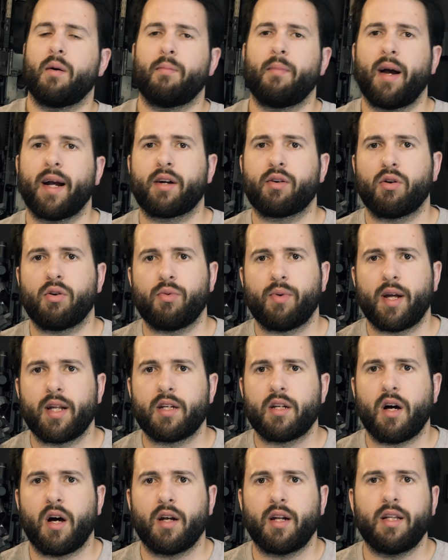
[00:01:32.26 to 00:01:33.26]
Micro Red
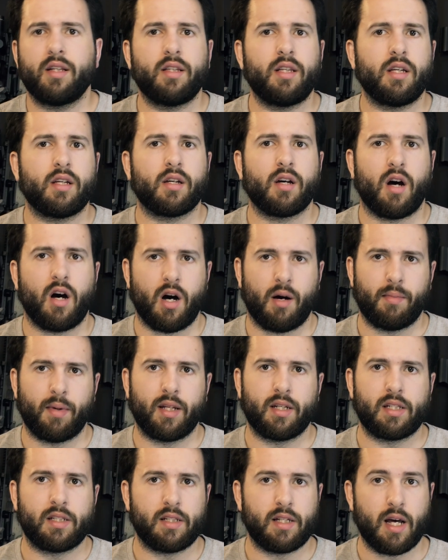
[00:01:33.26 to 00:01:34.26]
Dot in the
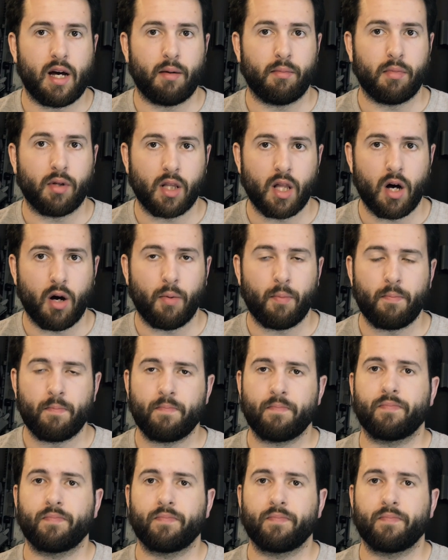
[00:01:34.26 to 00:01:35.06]
comments down below.